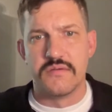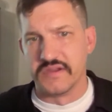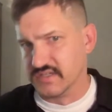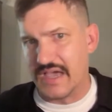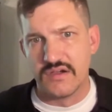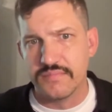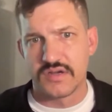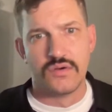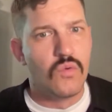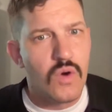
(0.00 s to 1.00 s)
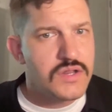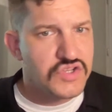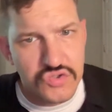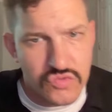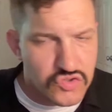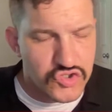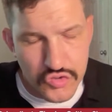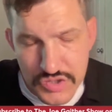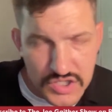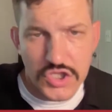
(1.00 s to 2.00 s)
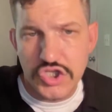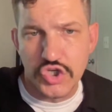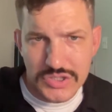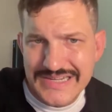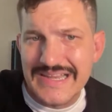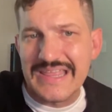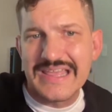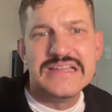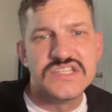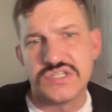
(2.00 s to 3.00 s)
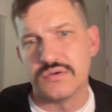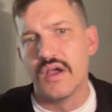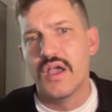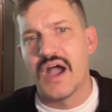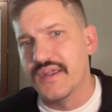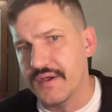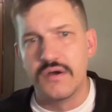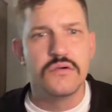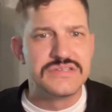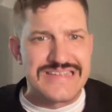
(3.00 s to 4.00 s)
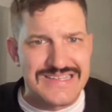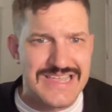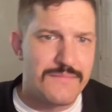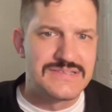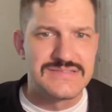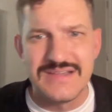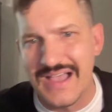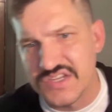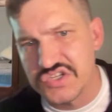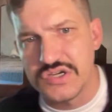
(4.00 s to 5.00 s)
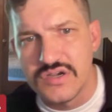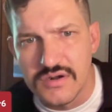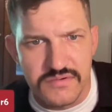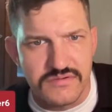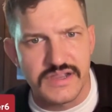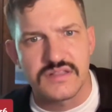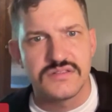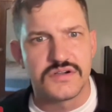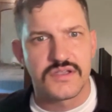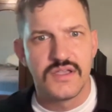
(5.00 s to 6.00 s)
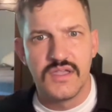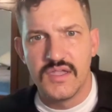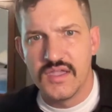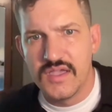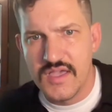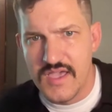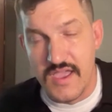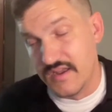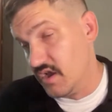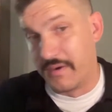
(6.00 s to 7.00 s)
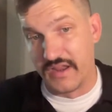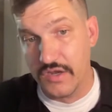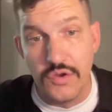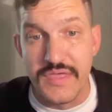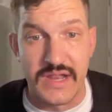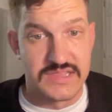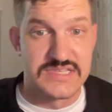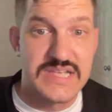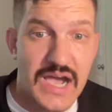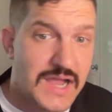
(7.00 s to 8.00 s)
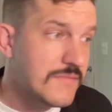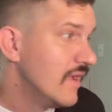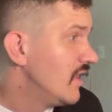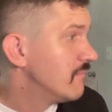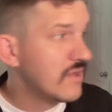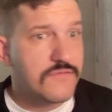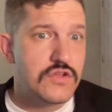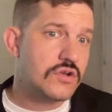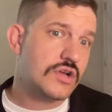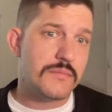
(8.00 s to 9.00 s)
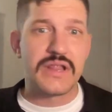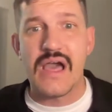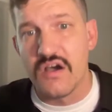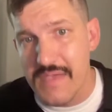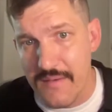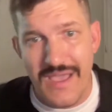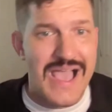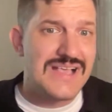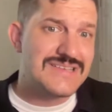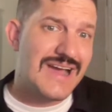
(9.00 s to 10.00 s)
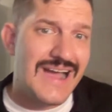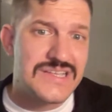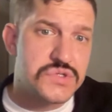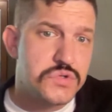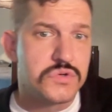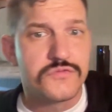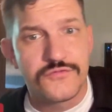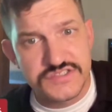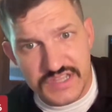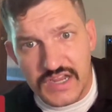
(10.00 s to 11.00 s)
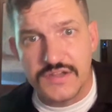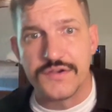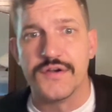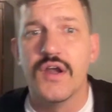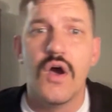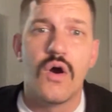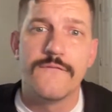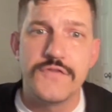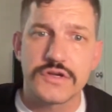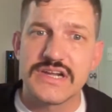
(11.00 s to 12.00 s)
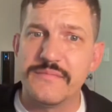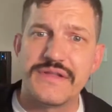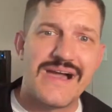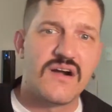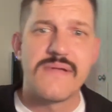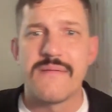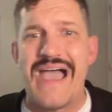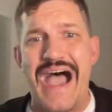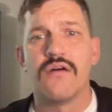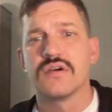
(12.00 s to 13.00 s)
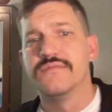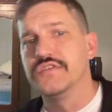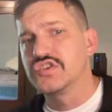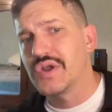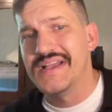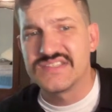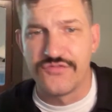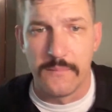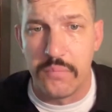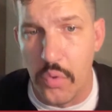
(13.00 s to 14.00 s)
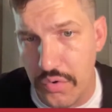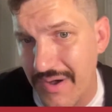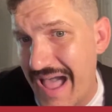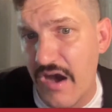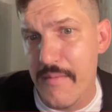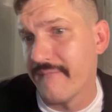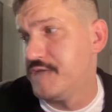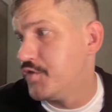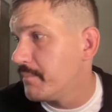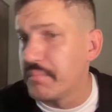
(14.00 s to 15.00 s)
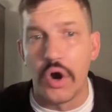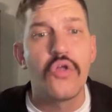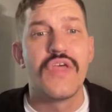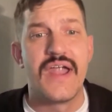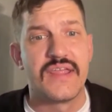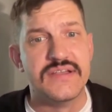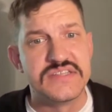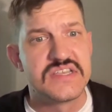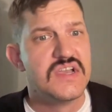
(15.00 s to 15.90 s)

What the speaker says: Tyler Buchner, what did you think that you're getting into? I know it was Nick Saban's last year, but look, and nobody knew that at the time. But if you're coming to Alabama as a high school senior, or if you're coming to Alabama out of the transfer portal, Alabama football, that is,